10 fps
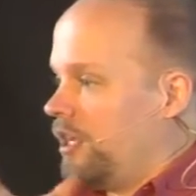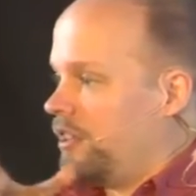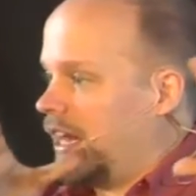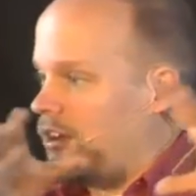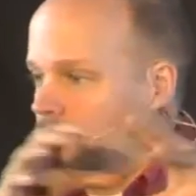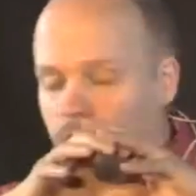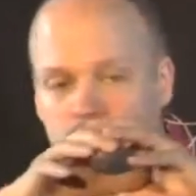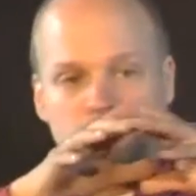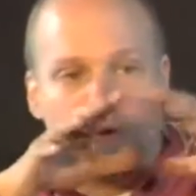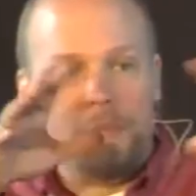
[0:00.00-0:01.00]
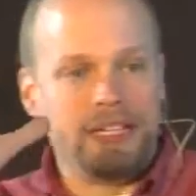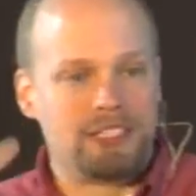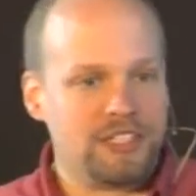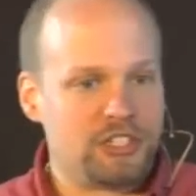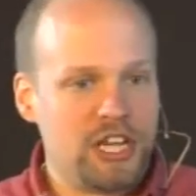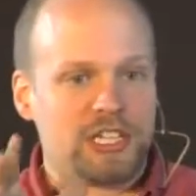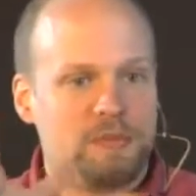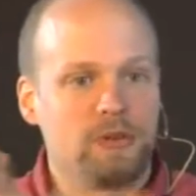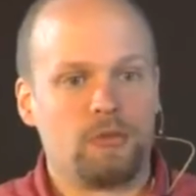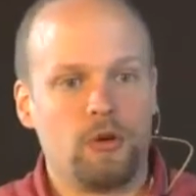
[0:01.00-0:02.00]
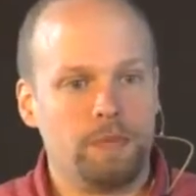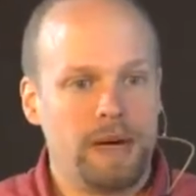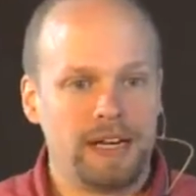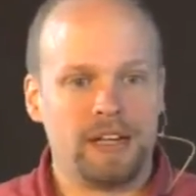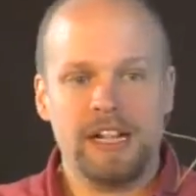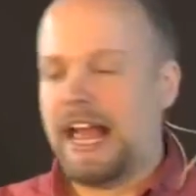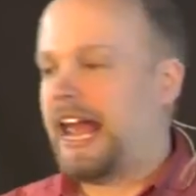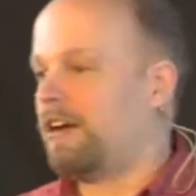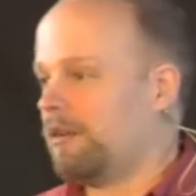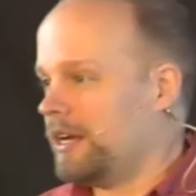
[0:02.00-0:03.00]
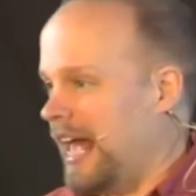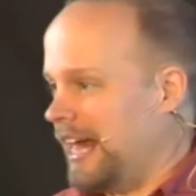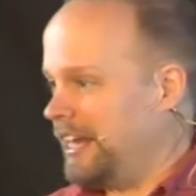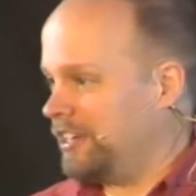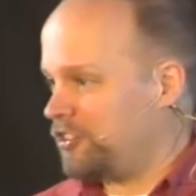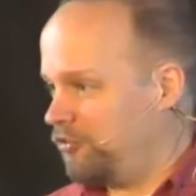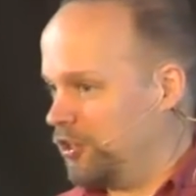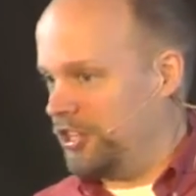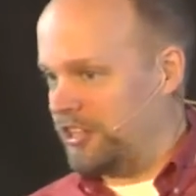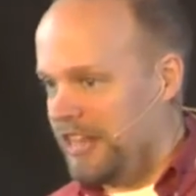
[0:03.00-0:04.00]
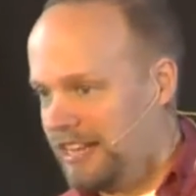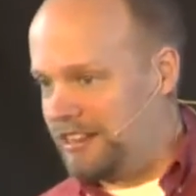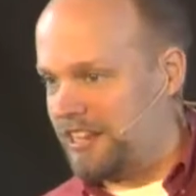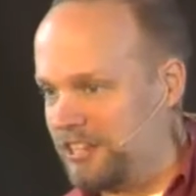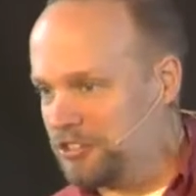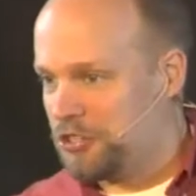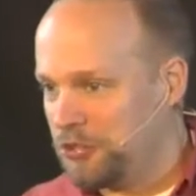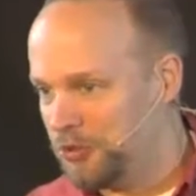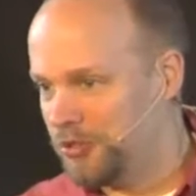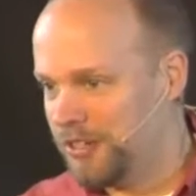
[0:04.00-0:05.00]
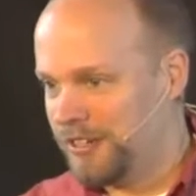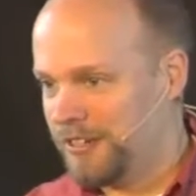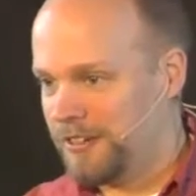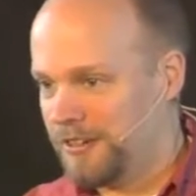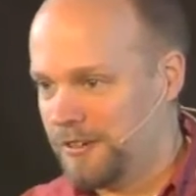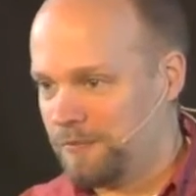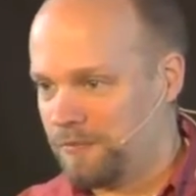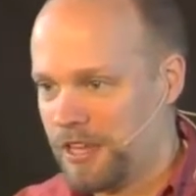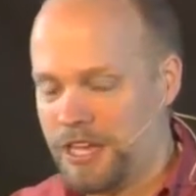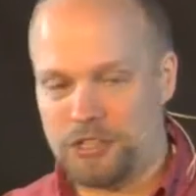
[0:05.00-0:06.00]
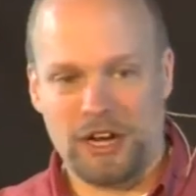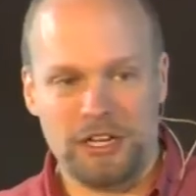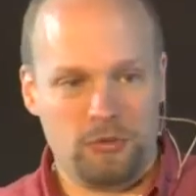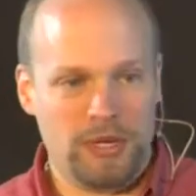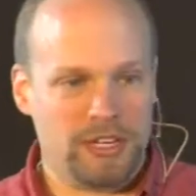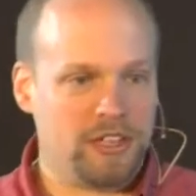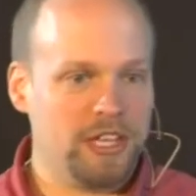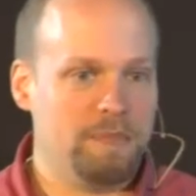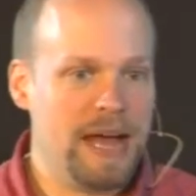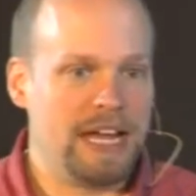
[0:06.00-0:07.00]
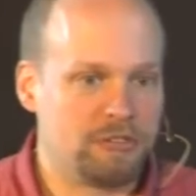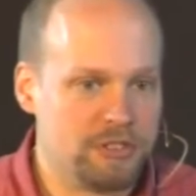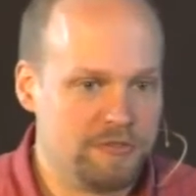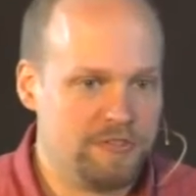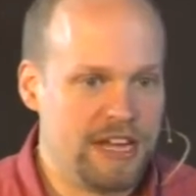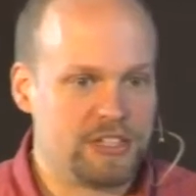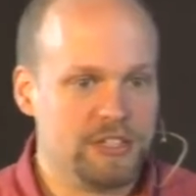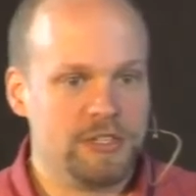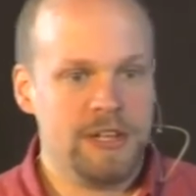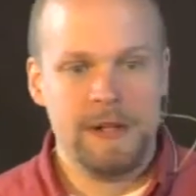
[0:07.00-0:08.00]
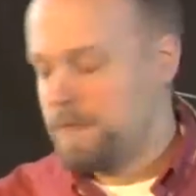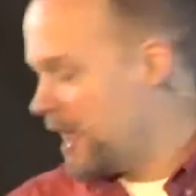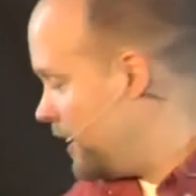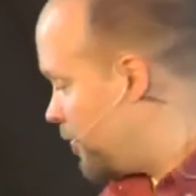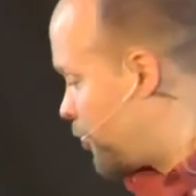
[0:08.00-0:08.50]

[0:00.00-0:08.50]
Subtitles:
that whole romance that Shakespeare wrote upon. Herod had his foot in that thing too. He tried to win Cleopatra's affection. And in